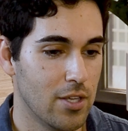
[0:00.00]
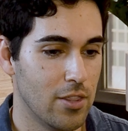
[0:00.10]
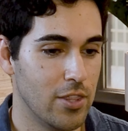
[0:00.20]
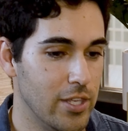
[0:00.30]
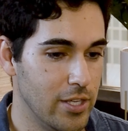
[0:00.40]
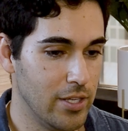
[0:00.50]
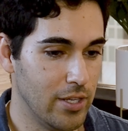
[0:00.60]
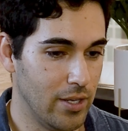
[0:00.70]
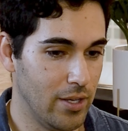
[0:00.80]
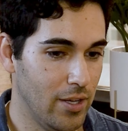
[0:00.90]

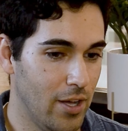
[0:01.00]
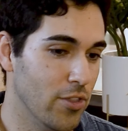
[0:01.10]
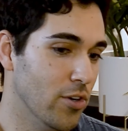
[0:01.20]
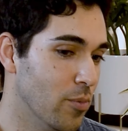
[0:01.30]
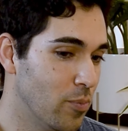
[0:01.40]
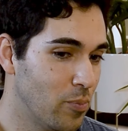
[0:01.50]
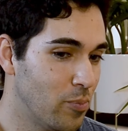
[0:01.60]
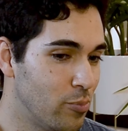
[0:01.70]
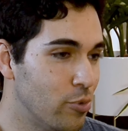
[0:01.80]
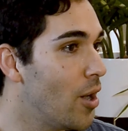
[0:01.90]
the other
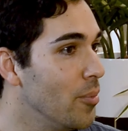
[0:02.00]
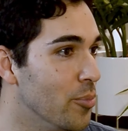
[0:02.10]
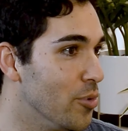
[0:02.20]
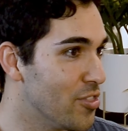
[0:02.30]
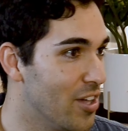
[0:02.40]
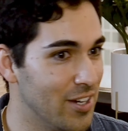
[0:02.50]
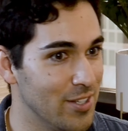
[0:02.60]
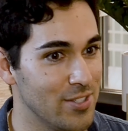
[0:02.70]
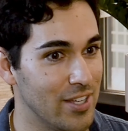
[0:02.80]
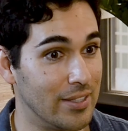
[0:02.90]
problem with that
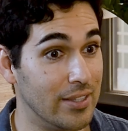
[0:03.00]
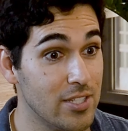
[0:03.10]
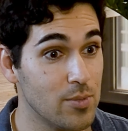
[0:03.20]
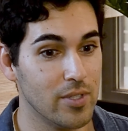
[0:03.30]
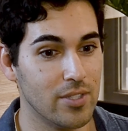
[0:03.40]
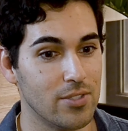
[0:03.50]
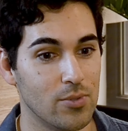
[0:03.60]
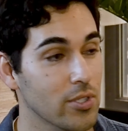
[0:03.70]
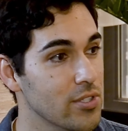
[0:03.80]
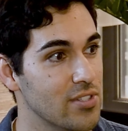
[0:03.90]
is that Lisbon's
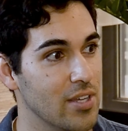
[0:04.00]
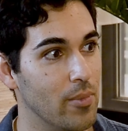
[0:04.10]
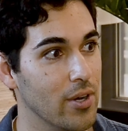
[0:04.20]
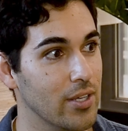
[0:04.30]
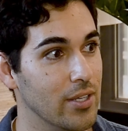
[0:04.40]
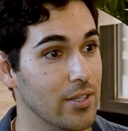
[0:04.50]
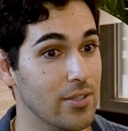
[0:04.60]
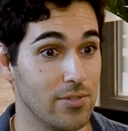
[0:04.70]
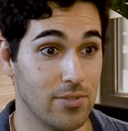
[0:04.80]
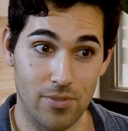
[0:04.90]
real estate market
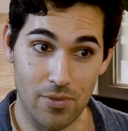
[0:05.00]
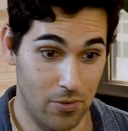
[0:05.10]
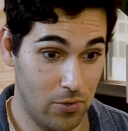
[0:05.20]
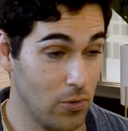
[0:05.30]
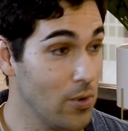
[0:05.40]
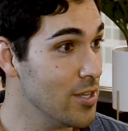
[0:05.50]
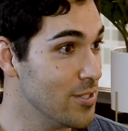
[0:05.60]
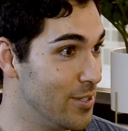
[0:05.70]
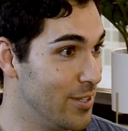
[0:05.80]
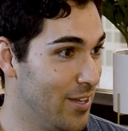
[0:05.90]
is
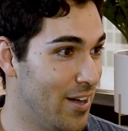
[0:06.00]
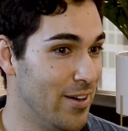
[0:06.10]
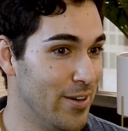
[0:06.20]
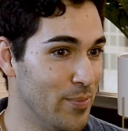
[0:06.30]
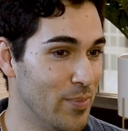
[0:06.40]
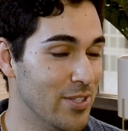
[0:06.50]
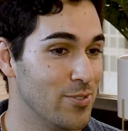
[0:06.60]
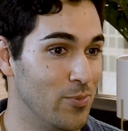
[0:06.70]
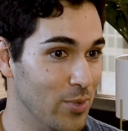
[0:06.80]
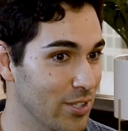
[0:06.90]
crazy. It's
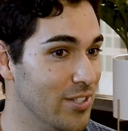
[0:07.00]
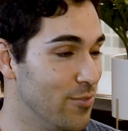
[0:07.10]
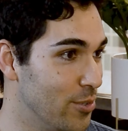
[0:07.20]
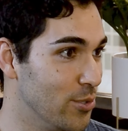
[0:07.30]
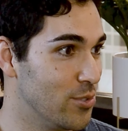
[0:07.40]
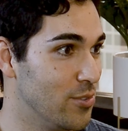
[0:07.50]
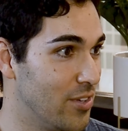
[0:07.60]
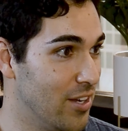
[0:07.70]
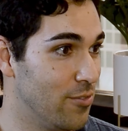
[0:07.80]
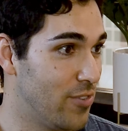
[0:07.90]
really difficult to
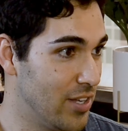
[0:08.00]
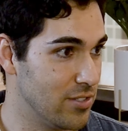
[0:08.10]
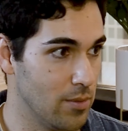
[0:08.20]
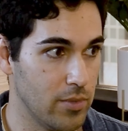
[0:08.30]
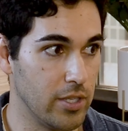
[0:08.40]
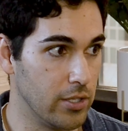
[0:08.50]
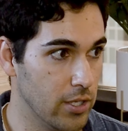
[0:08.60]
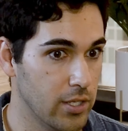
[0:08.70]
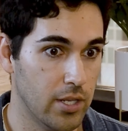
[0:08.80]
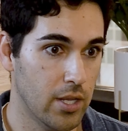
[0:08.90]
kind of find something
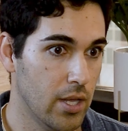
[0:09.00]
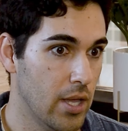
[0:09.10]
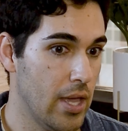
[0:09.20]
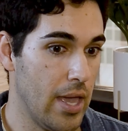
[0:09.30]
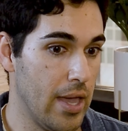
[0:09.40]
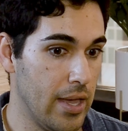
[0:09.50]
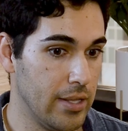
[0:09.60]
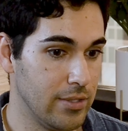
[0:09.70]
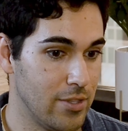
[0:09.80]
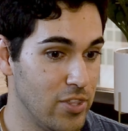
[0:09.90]
good,
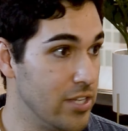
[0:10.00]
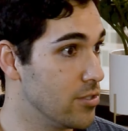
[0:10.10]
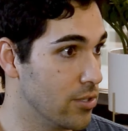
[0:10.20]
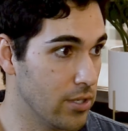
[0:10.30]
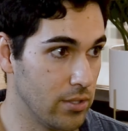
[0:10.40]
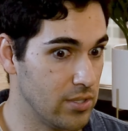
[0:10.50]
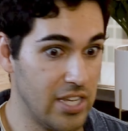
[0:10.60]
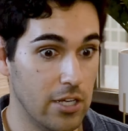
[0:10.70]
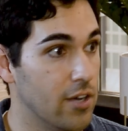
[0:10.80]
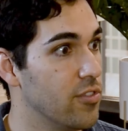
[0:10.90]
and things are
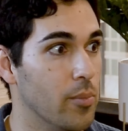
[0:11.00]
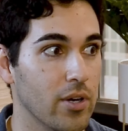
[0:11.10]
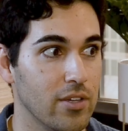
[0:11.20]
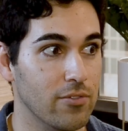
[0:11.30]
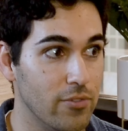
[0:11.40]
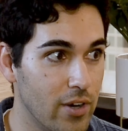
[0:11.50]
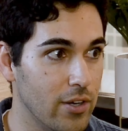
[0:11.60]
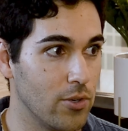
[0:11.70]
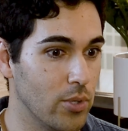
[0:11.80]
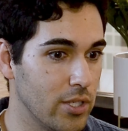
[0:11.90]
taken off the market very
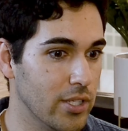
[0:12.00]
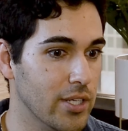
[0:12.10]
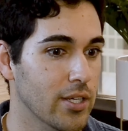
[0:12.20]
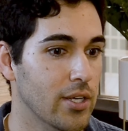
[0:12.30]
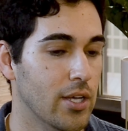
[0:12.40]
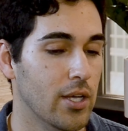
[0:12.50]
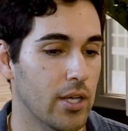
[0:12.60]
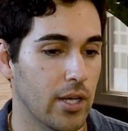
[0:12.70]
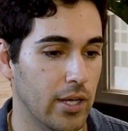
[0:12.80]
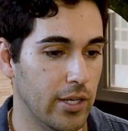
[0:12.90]
quickly.
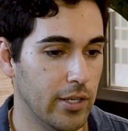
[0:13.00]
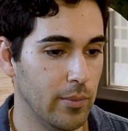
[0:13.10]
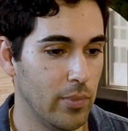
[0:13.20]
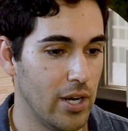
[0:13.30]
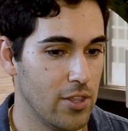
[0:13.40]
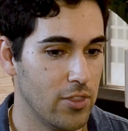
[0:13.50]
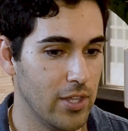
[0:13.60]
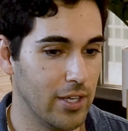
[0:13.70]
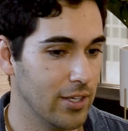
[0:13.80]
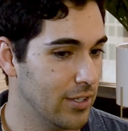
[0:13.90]
But I've seen.